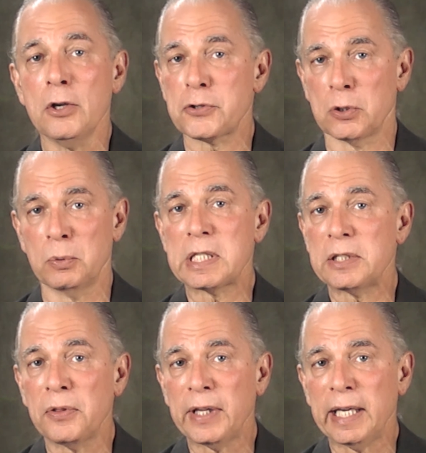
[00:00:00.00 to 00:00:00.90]
So
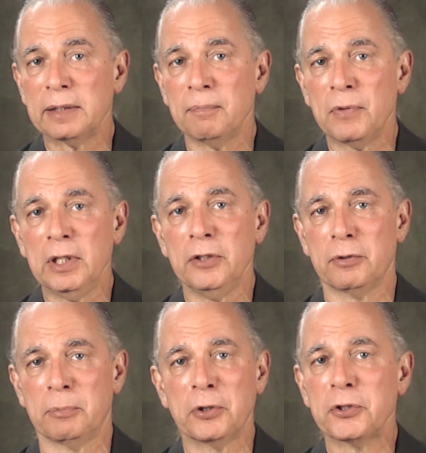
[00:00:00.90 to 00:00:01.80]
until then,
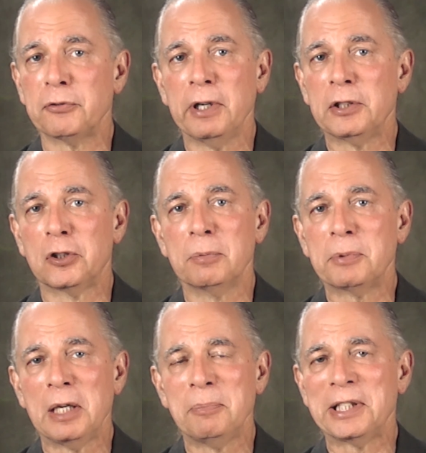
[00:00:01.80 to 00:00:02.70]
from EarthFriend Herb
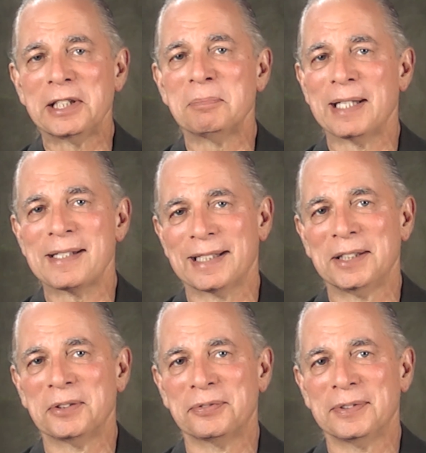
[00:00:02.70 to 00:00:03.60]
Company and
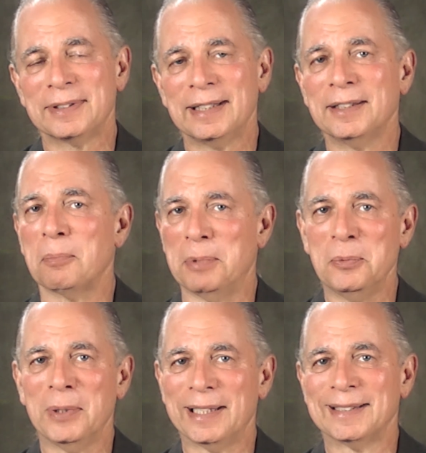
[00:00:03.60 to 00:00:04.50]
myself, be
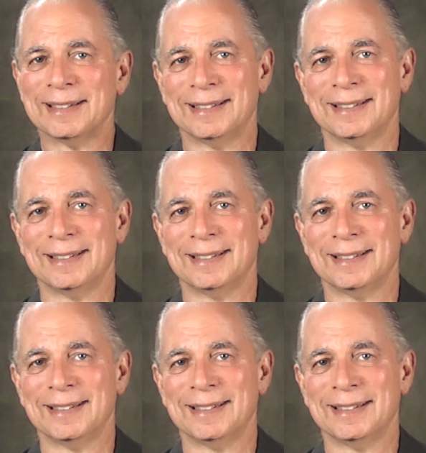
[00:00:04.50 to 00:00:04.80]
well.